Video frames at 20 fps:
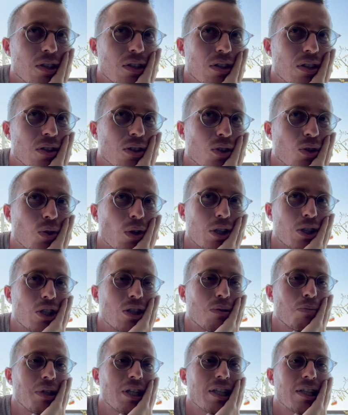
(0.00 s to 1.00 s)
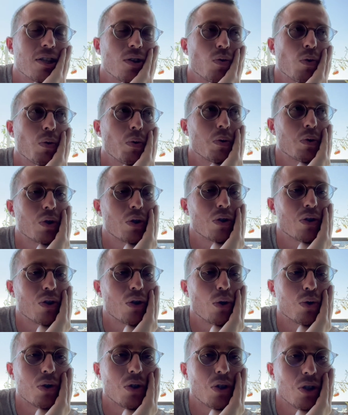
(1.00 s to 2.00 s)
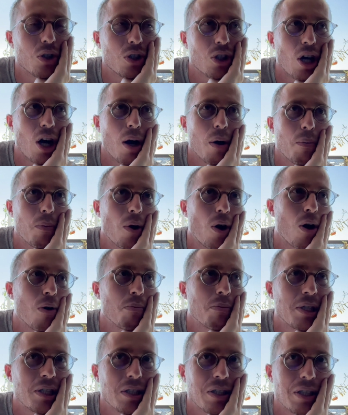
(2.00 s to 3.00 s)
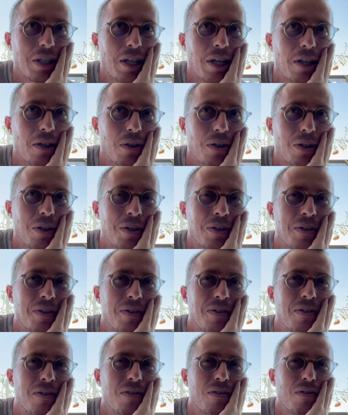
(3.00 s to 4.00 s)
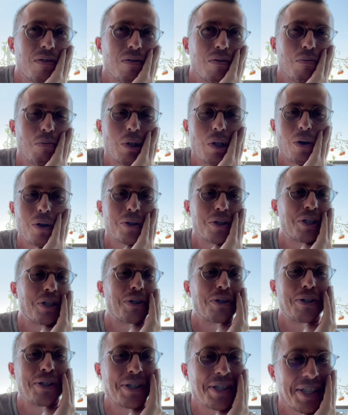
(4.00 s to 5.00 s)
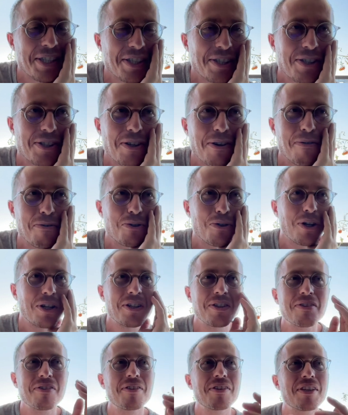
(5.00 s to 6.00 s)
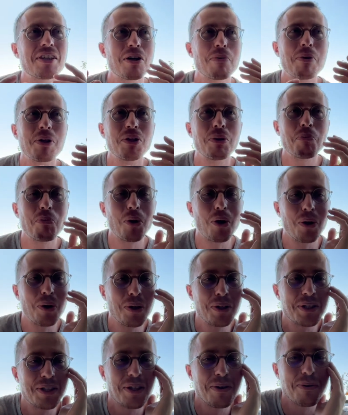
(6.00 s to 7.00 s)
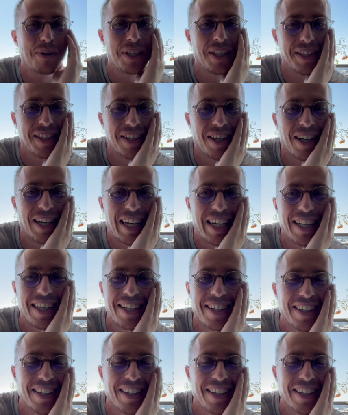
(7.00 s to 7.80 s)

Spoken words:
construction meetings where we would go to the shop, all meet together, be all serious and stuff, trying to think about the progress that we had done. And